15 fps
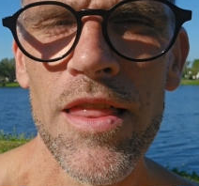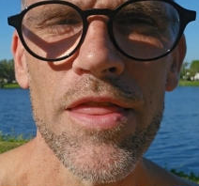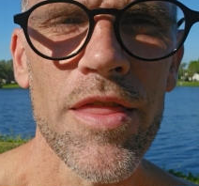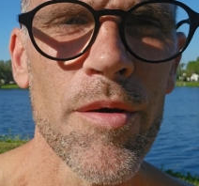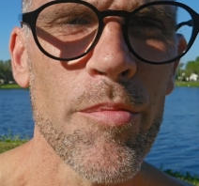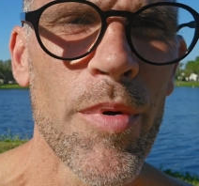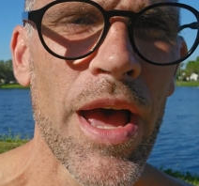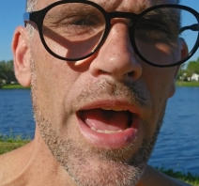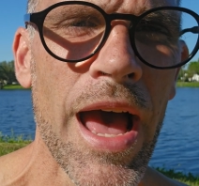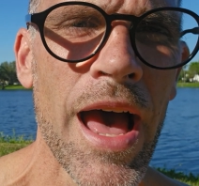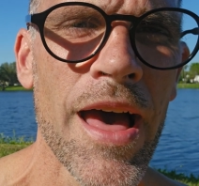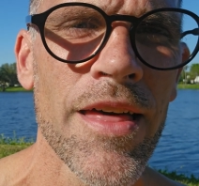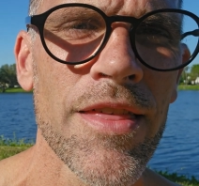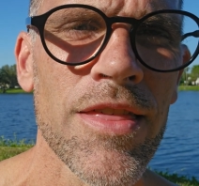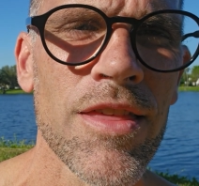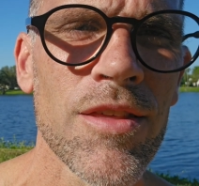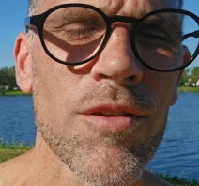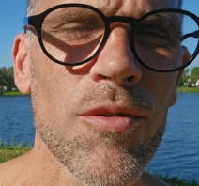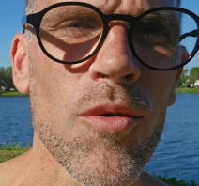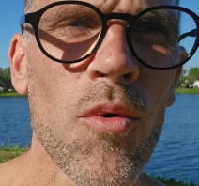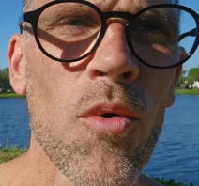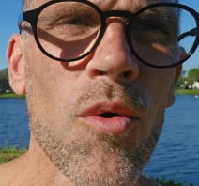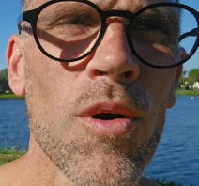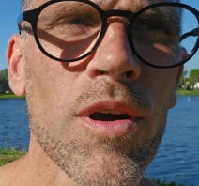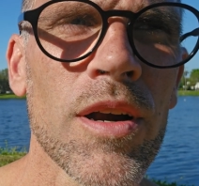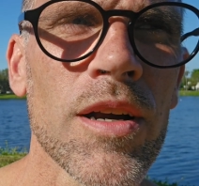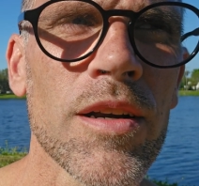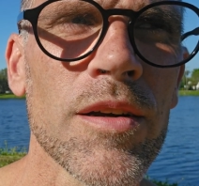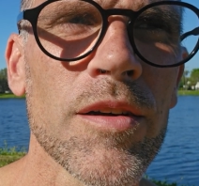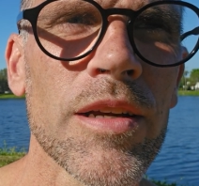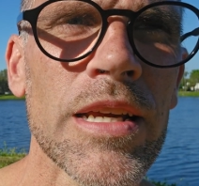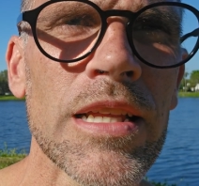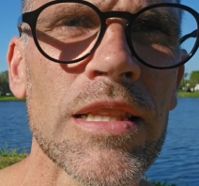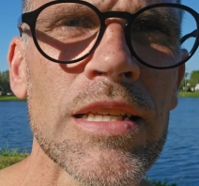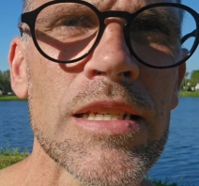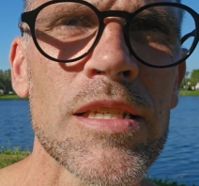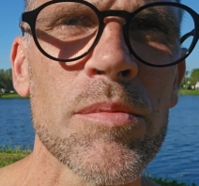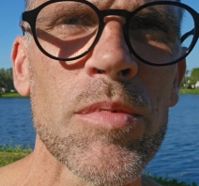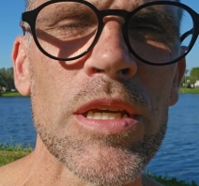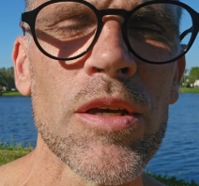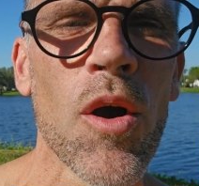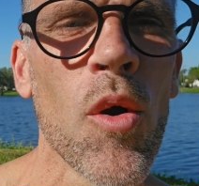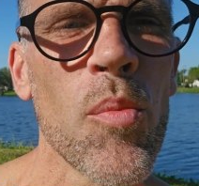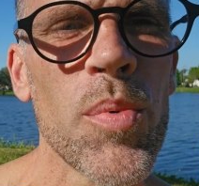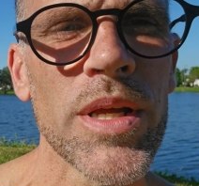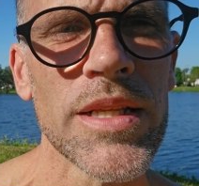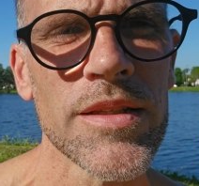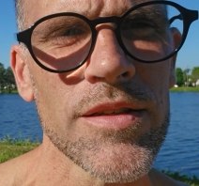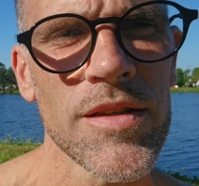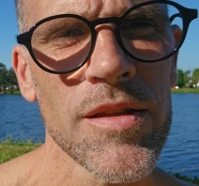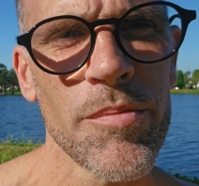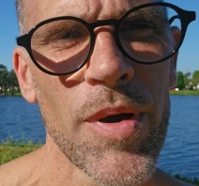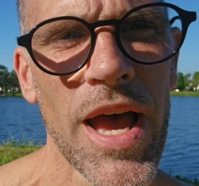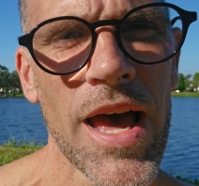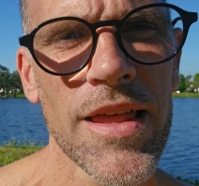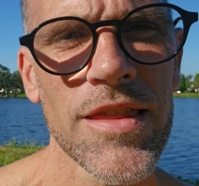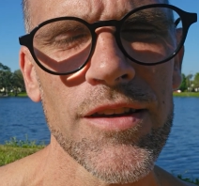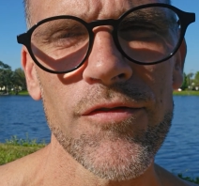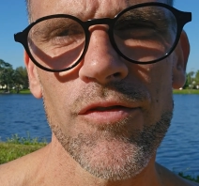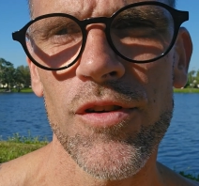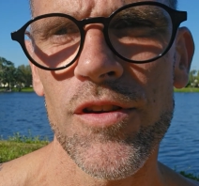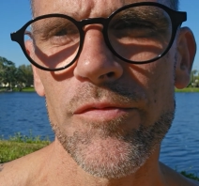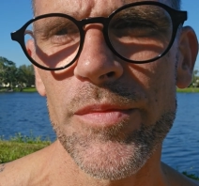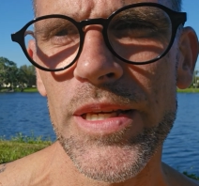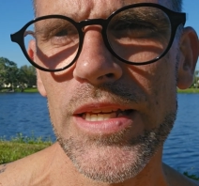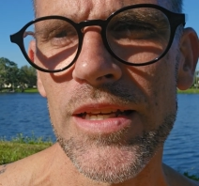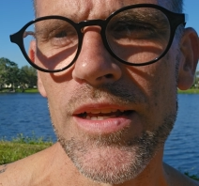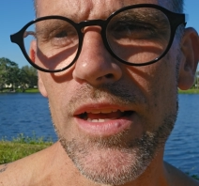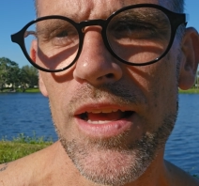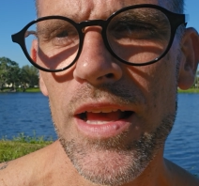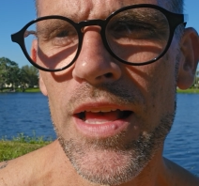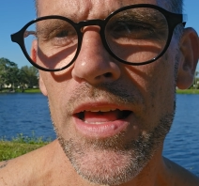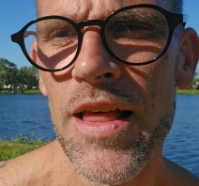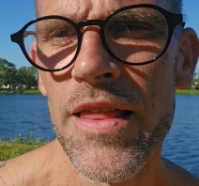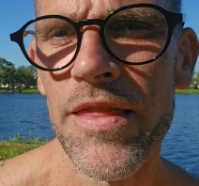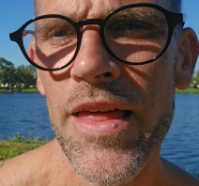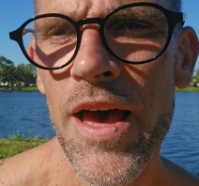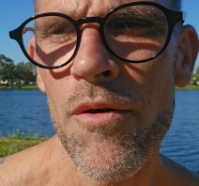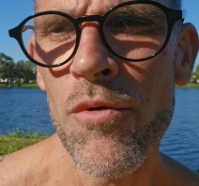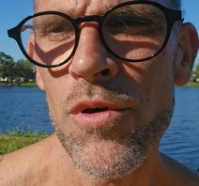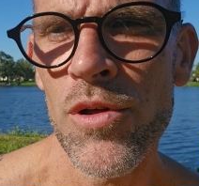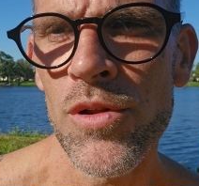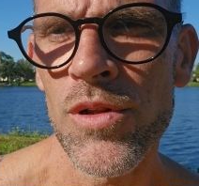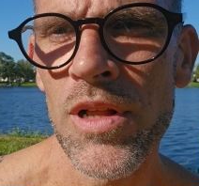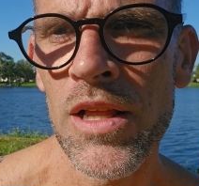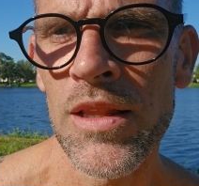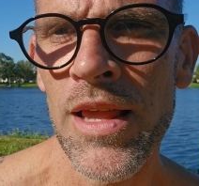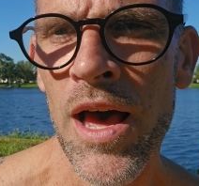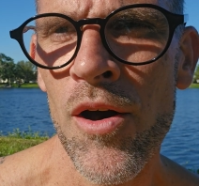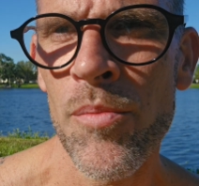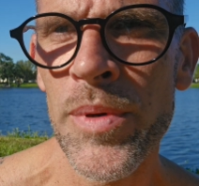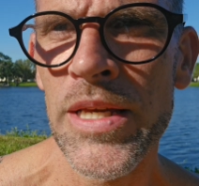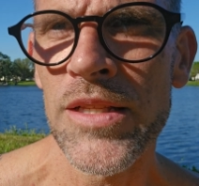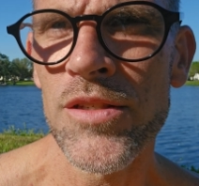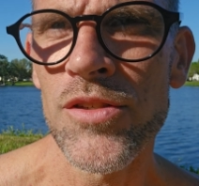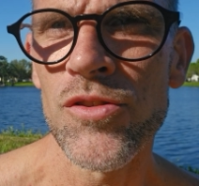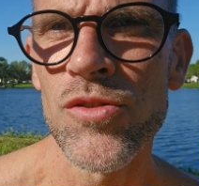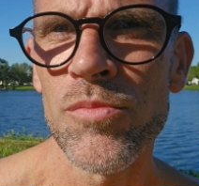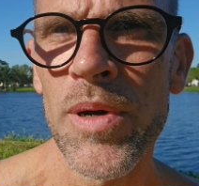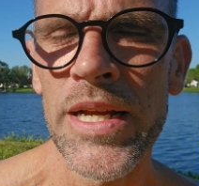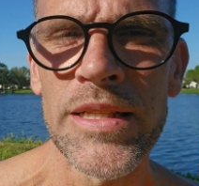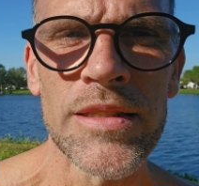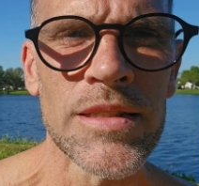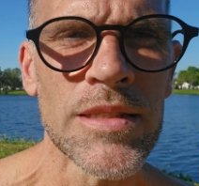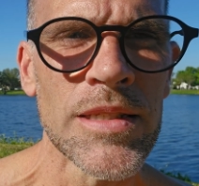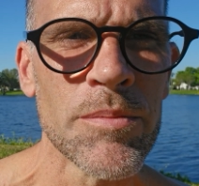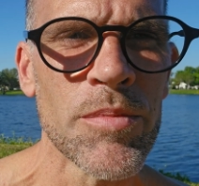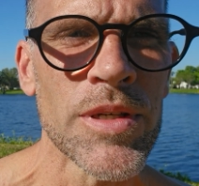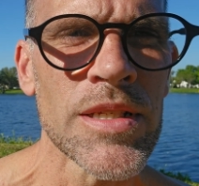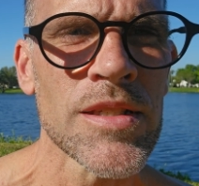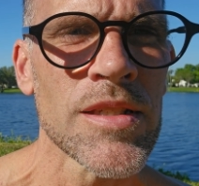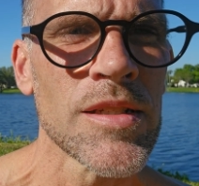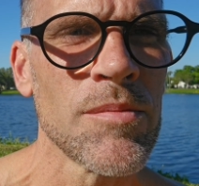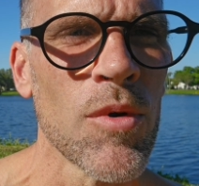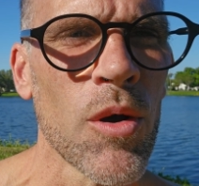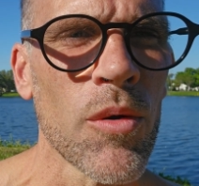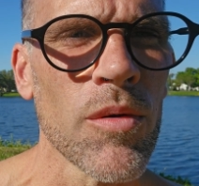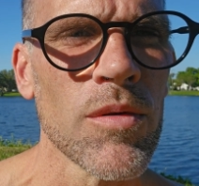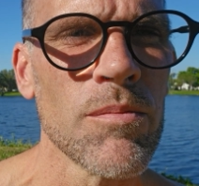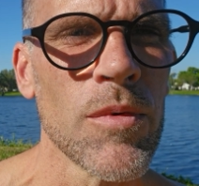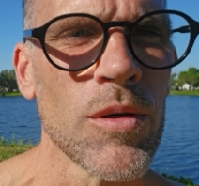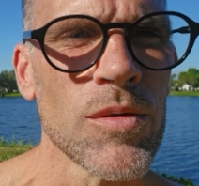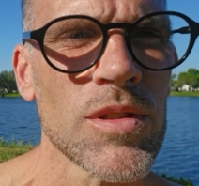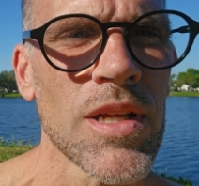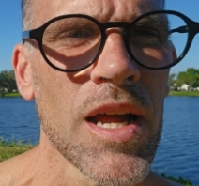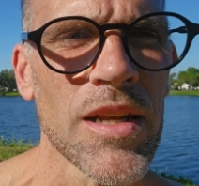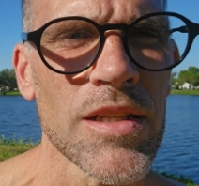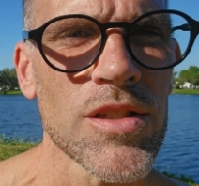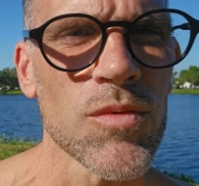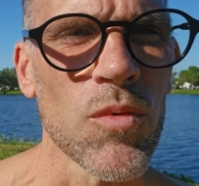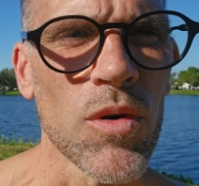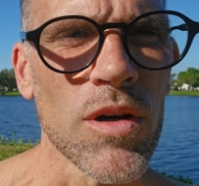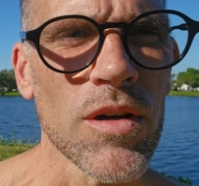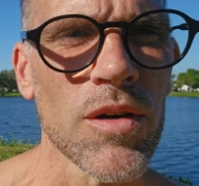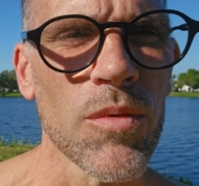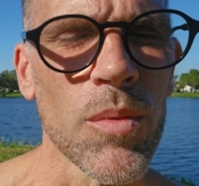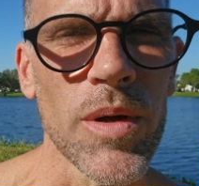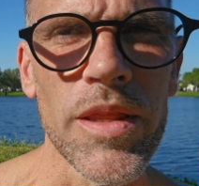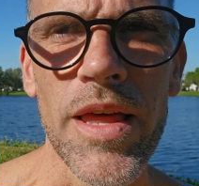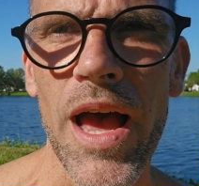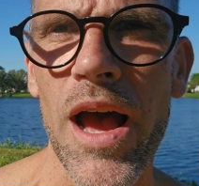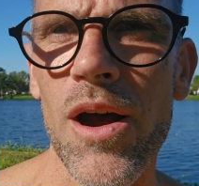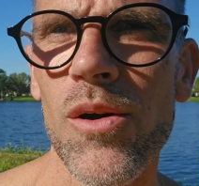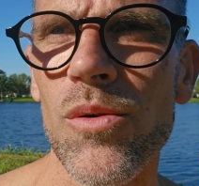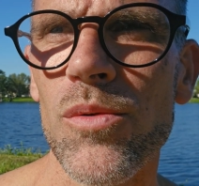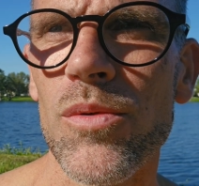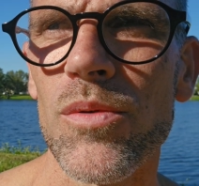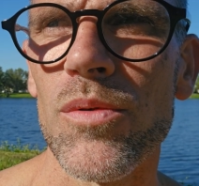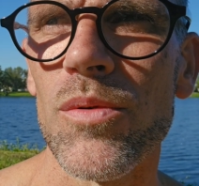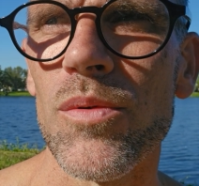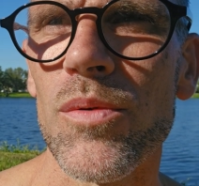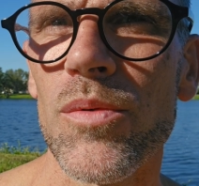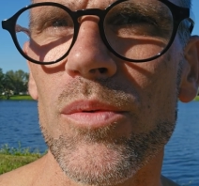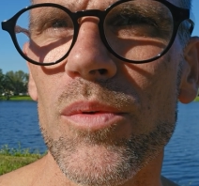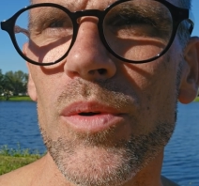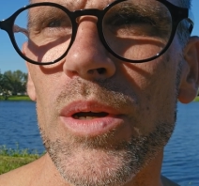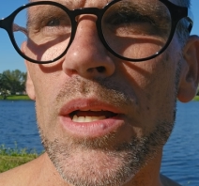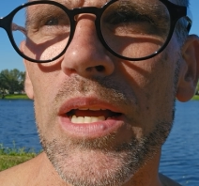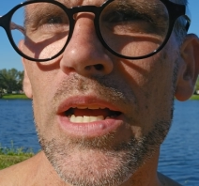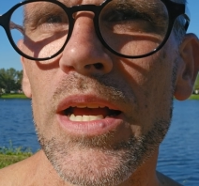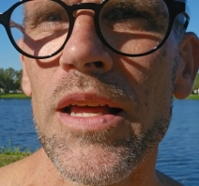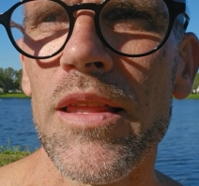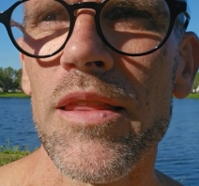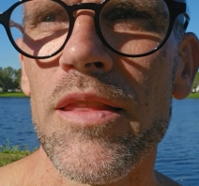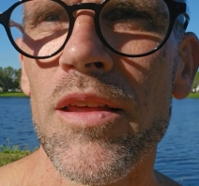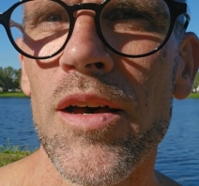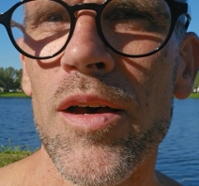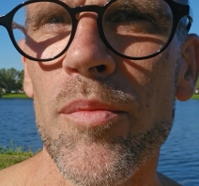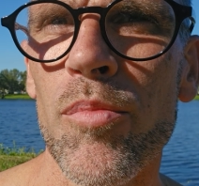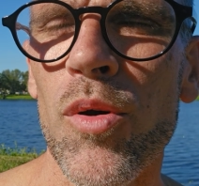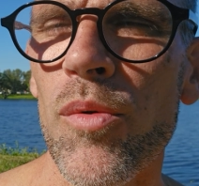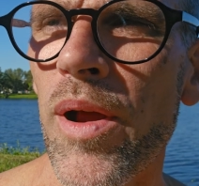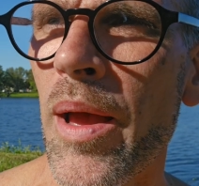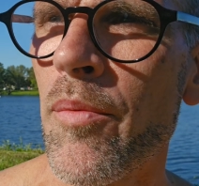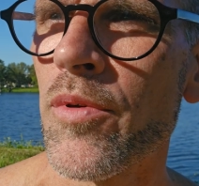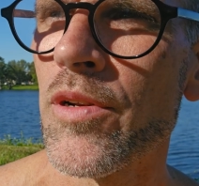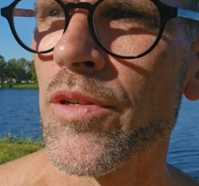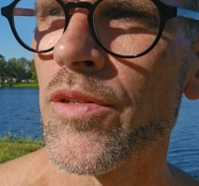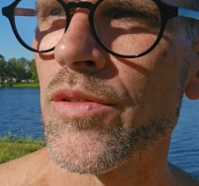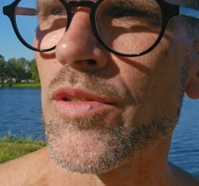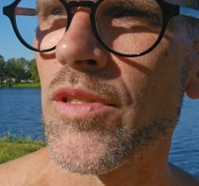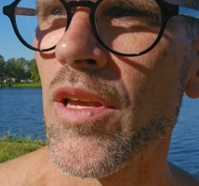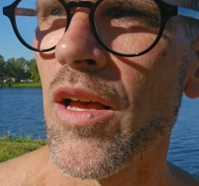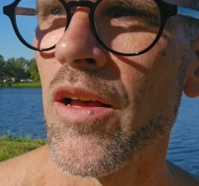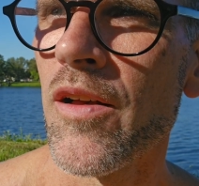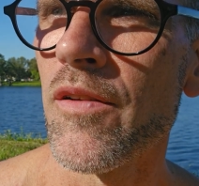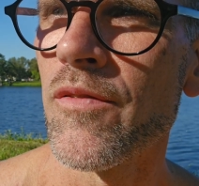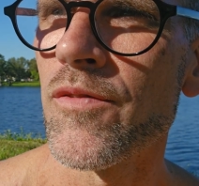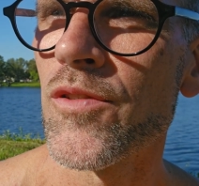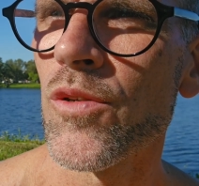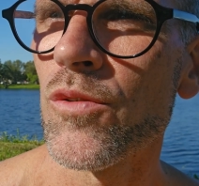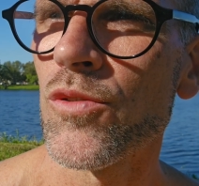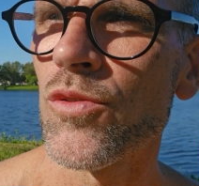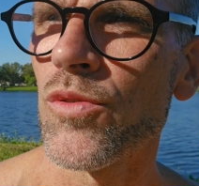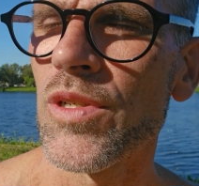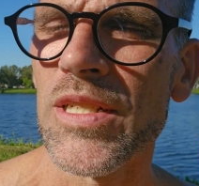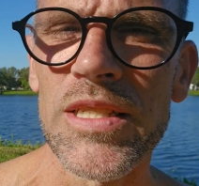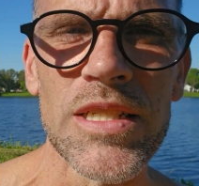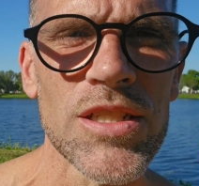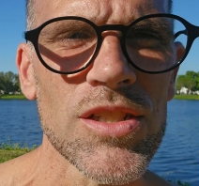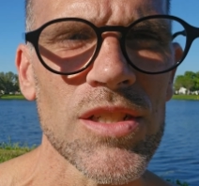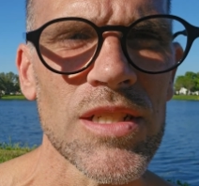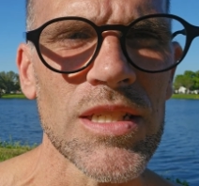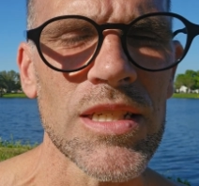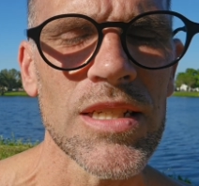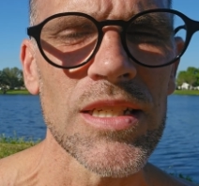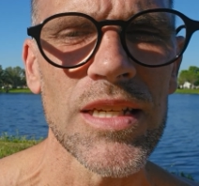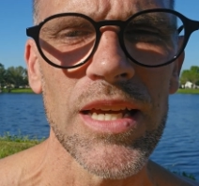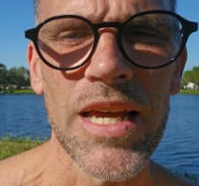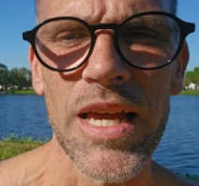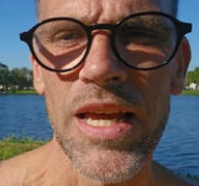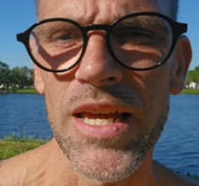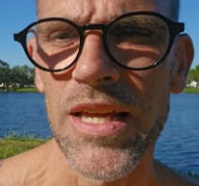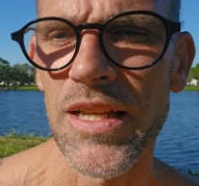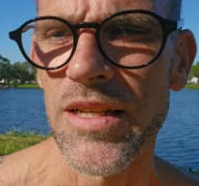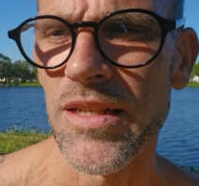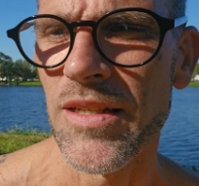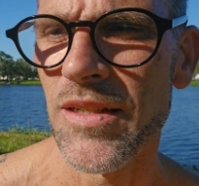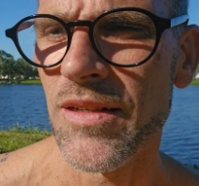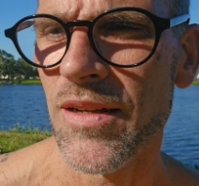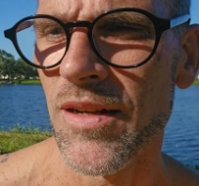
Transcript: the path, or at least be open to the path in front of me that will allow me to do my deepest and most honest work without the parameters of social conditioning and